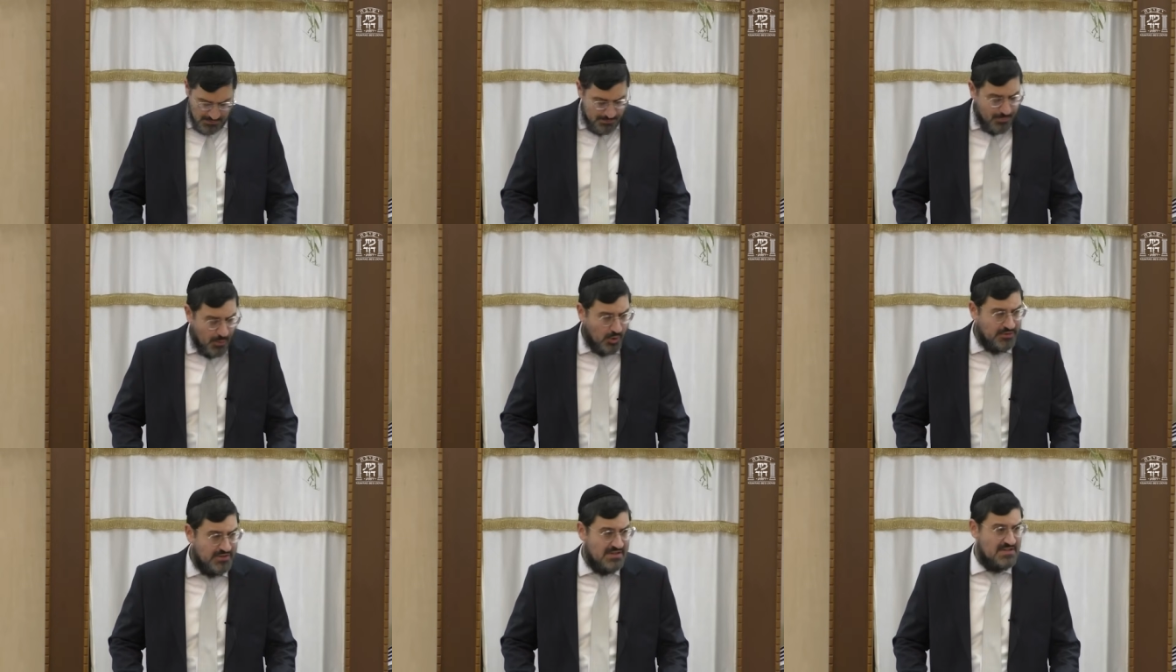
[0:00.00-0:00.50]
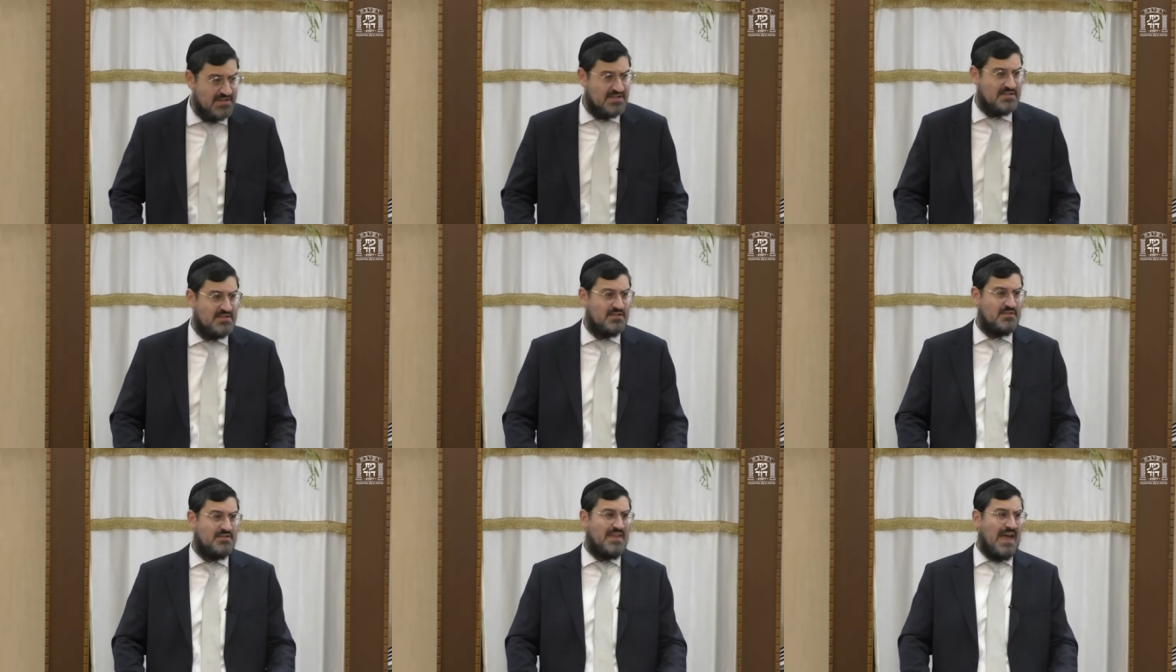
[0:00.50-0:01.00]

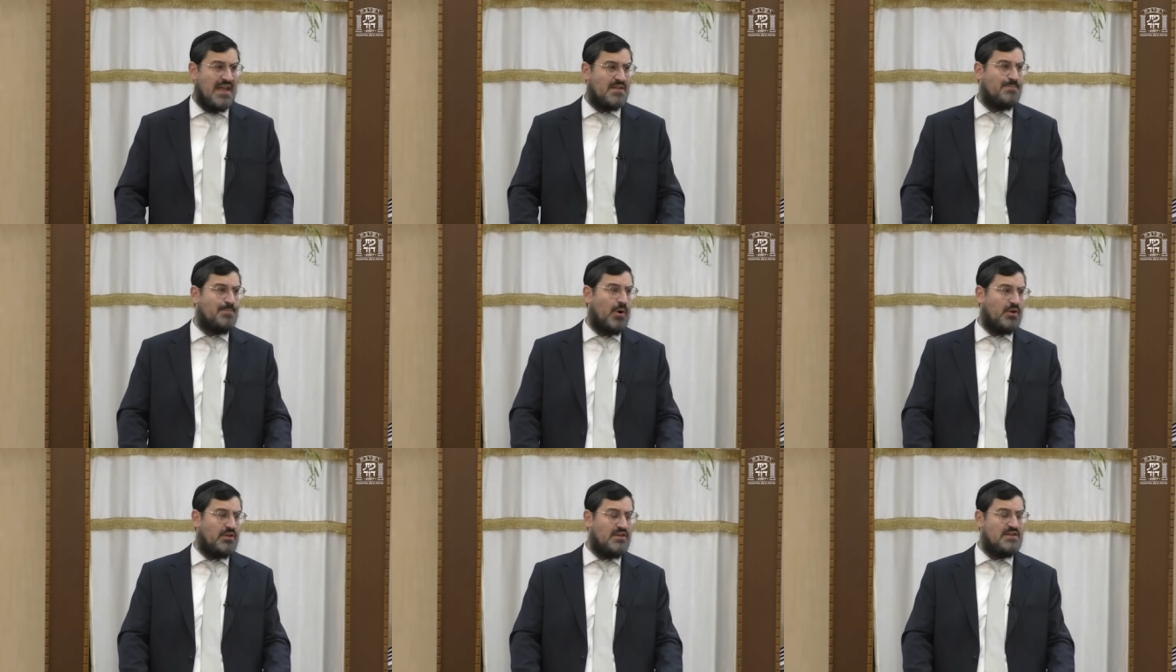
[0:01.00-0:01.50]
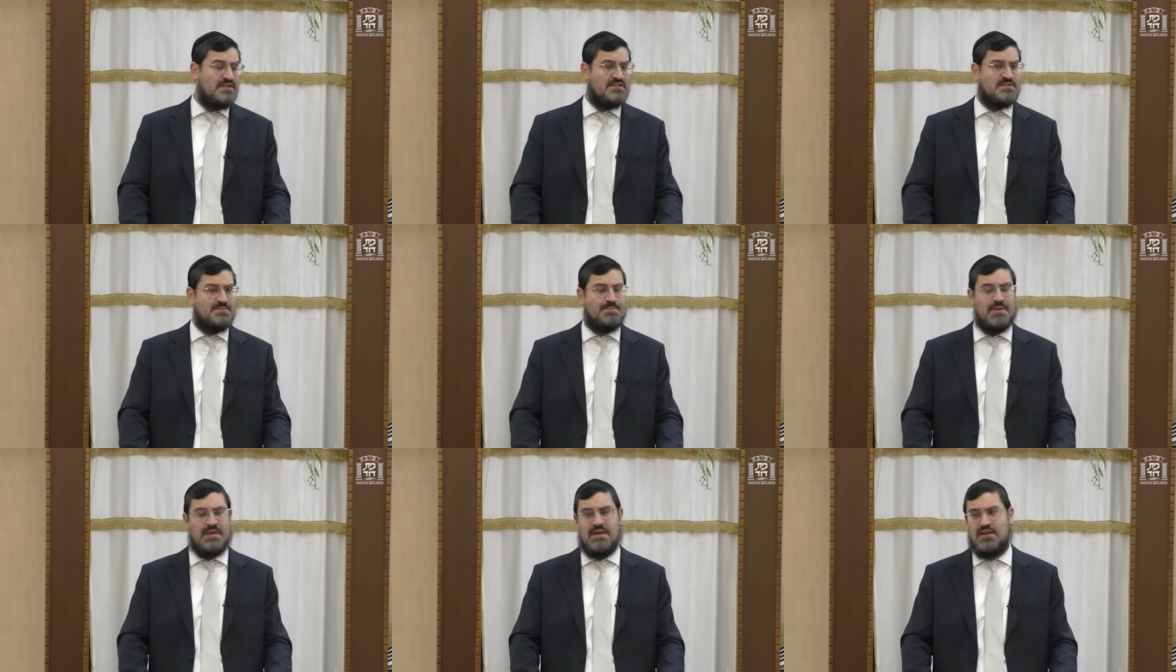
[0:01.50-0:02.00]
bodies, dead bodies
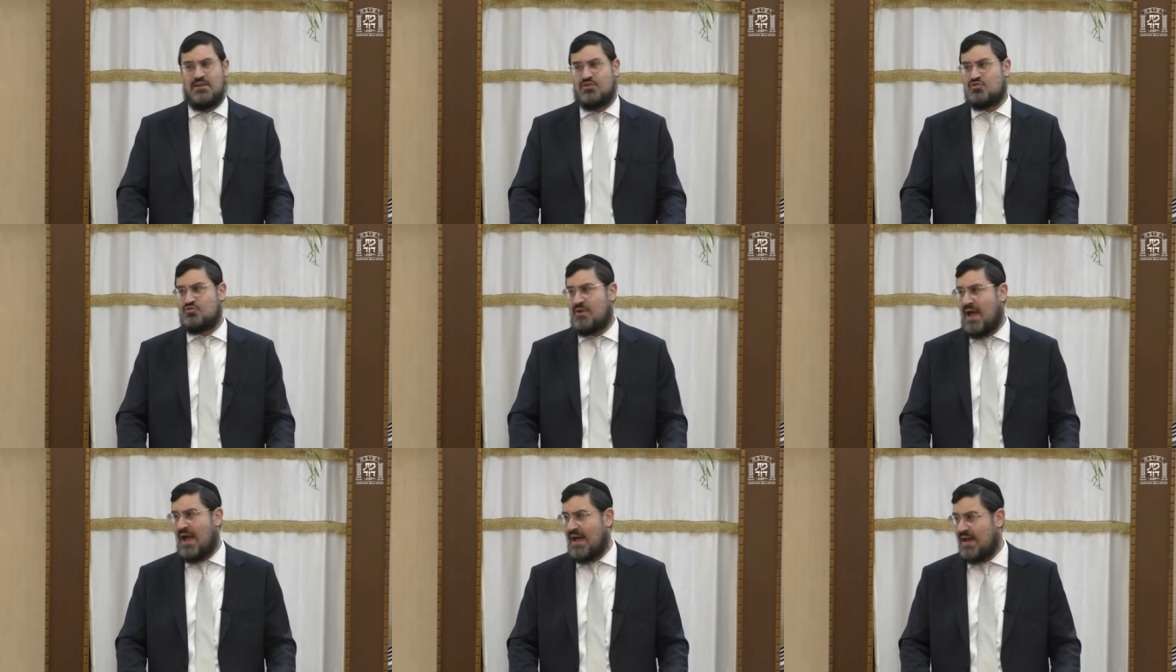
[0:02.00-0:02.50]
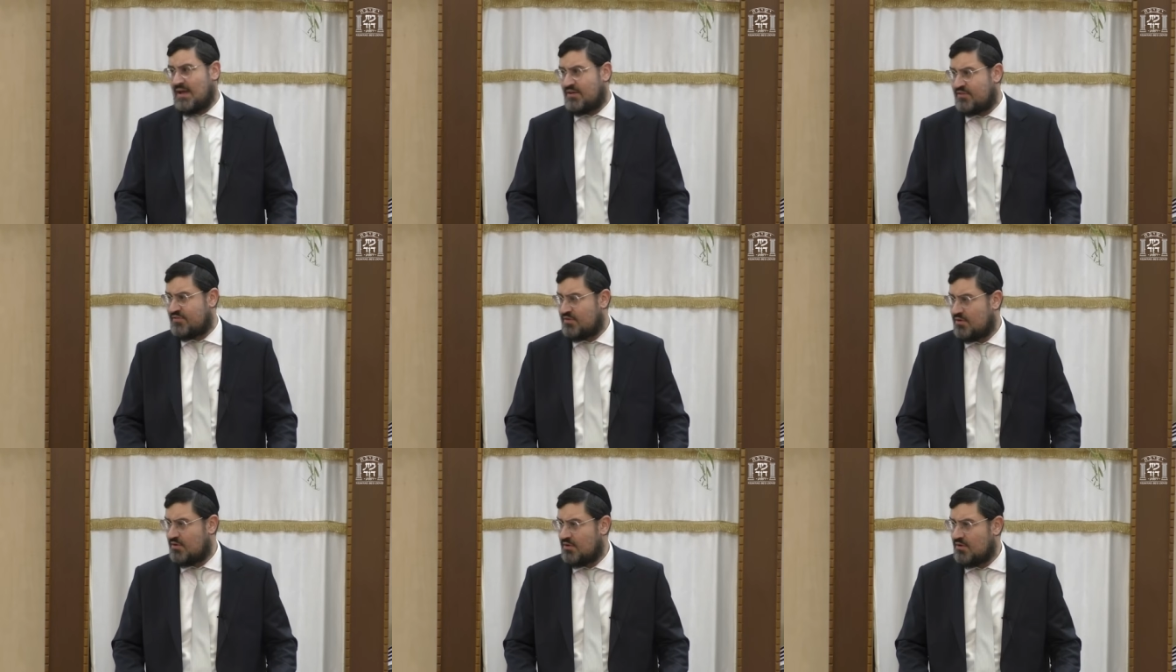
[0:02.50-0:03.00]
being dragged